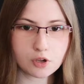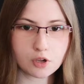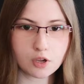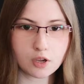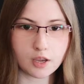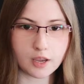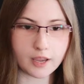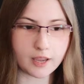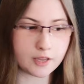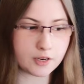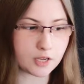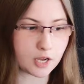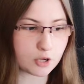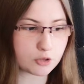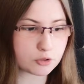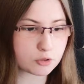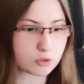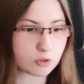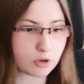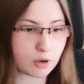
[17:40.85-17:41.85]
and
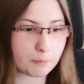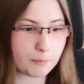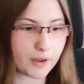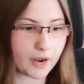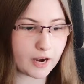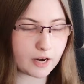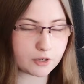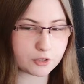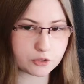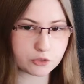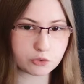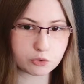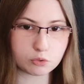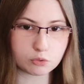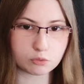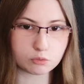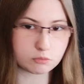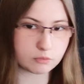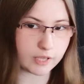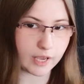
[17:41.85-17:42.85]
also compared it to